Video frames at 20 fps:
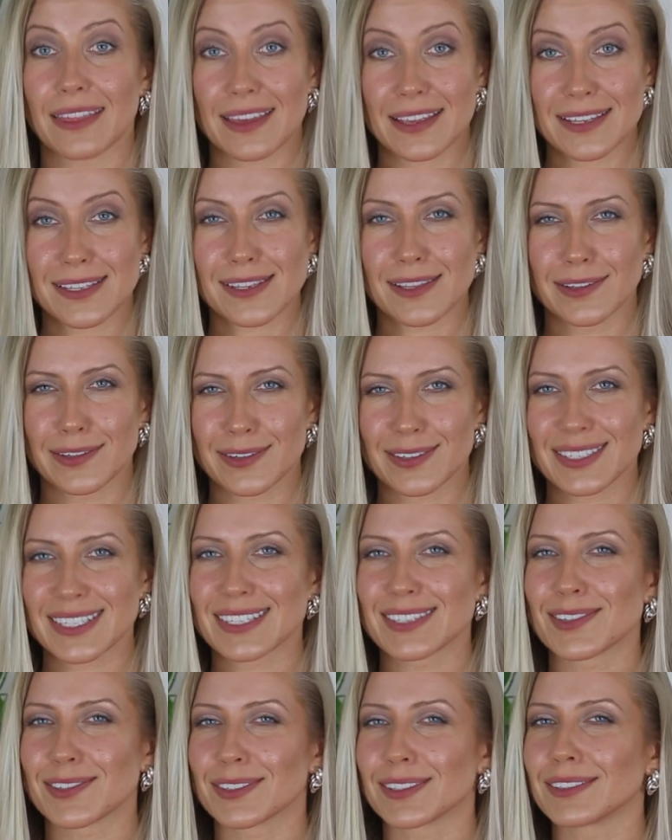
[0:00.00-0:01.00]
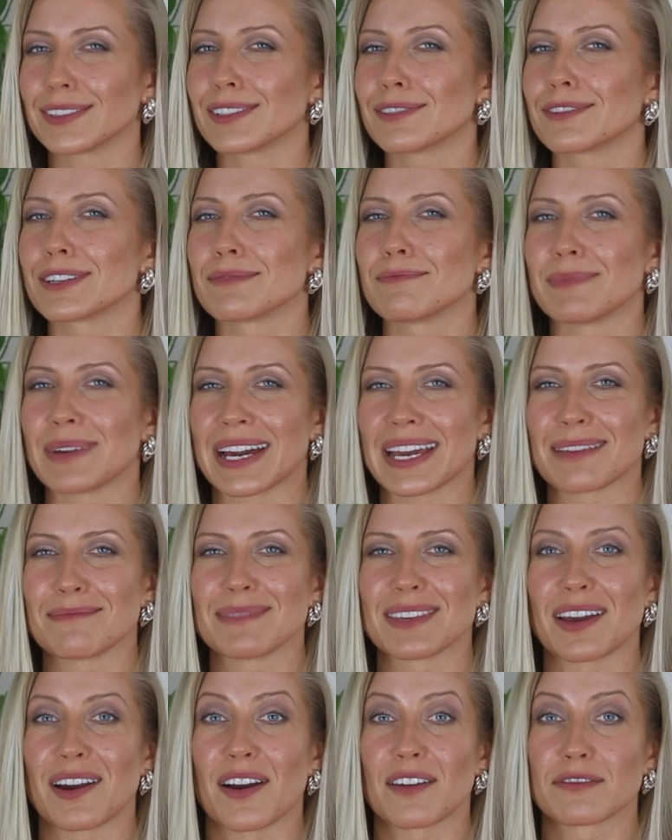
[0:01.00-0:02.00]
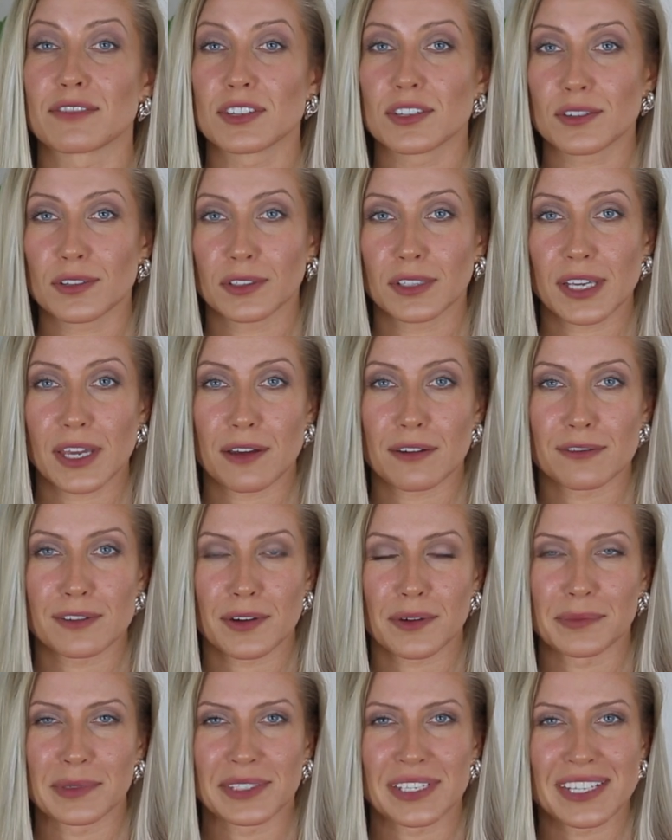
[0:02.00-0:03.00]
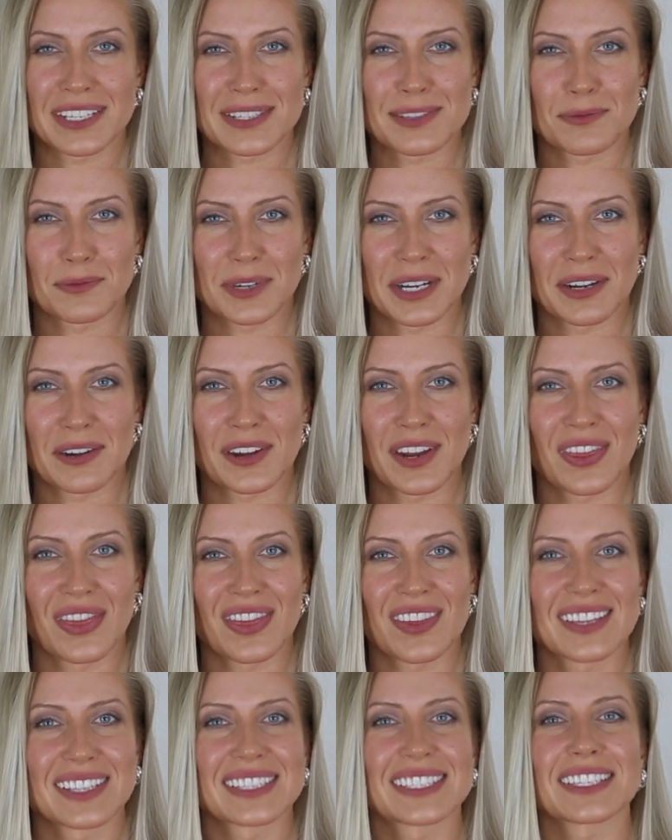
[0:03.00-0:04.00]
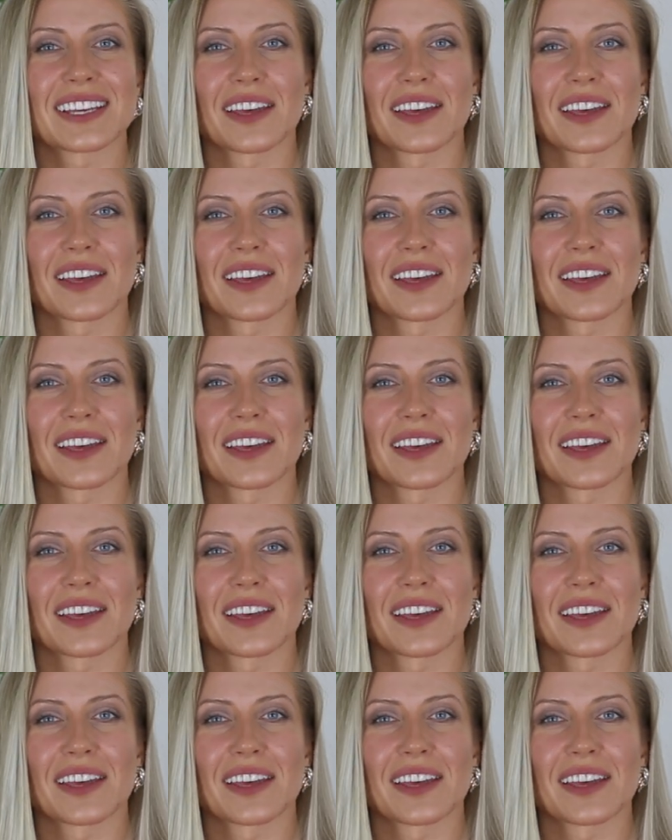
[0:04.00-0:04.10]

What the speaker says: These looks totally remind me of Julia Roberts wearing this